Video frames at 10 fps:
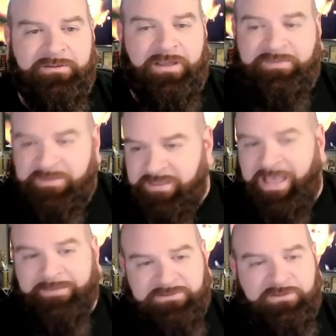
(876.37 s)
I think he
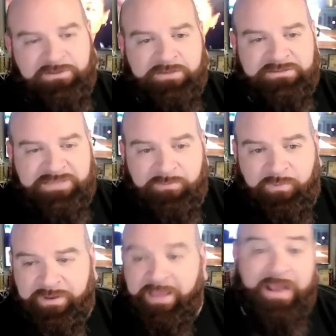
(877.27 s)
actually cost his team a
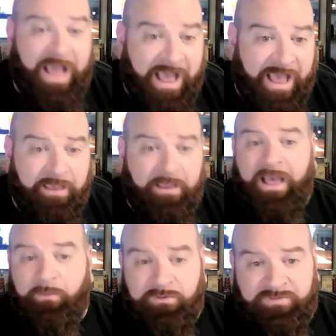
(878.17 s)
win. And I
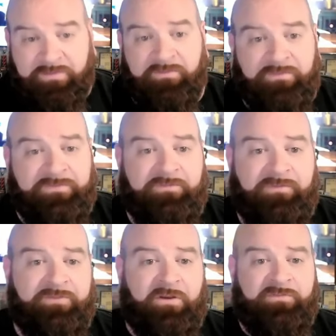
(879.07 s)
would have kicked the
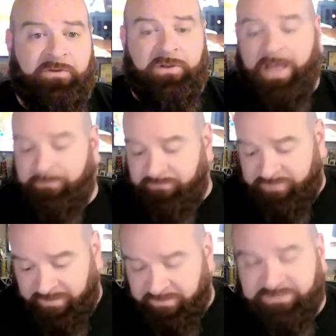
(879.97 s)
55-yard field goal. I would have
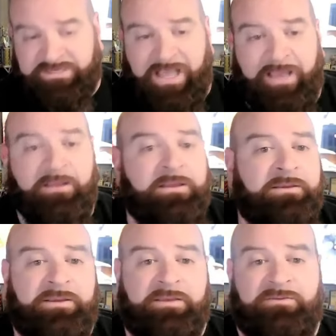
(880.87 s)
taken a shot,
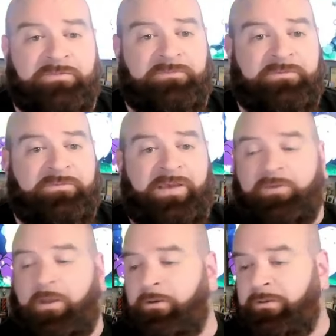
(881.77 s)
kicked the
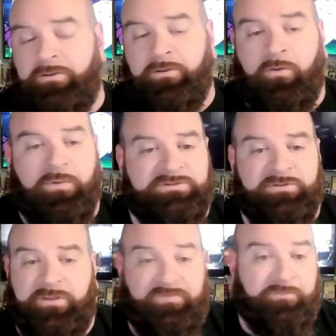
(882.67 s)
55-yarder. You know,
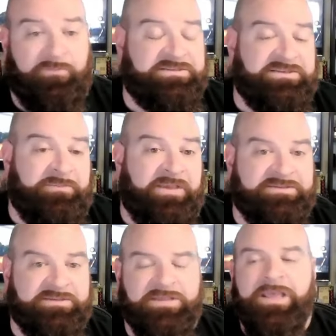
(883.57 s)
if he misses, he
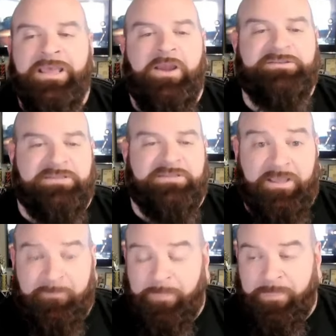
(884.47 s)
misses. Here's the
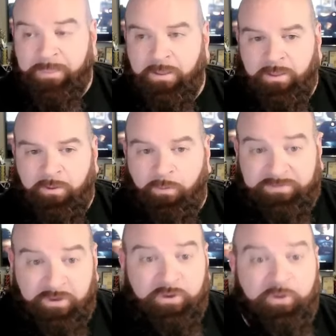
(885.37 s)
thing.
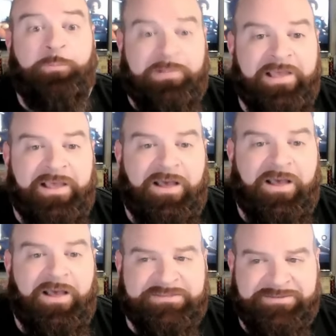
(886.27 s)
With the new playoff
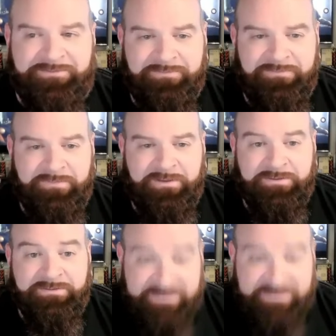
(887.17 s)
system,
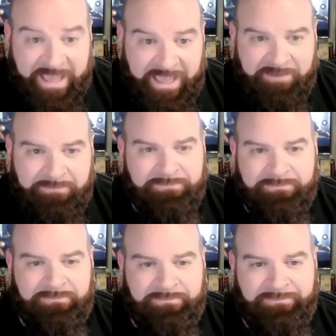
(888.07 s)
this game
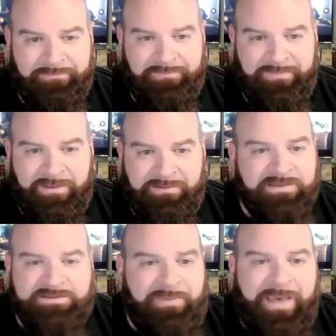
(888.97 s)

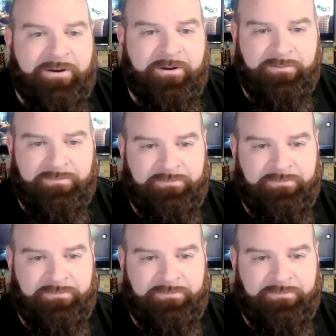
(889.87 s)
doesn't matter.